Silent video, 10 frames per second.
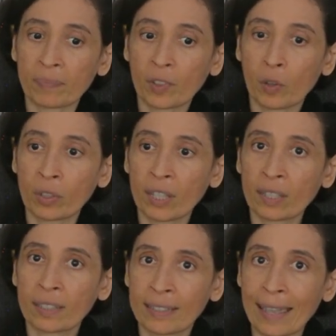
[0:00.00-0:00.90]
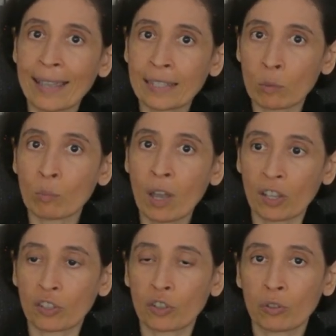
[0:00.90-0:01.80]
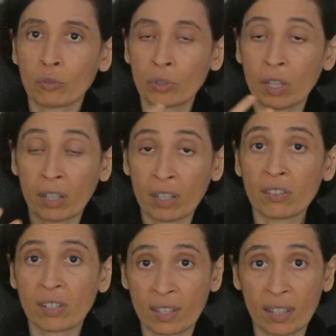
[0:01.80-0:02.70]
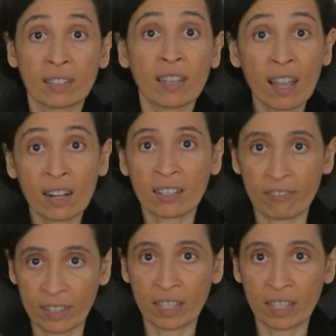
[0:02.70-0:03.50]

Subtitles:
connected as much to the countries that they are living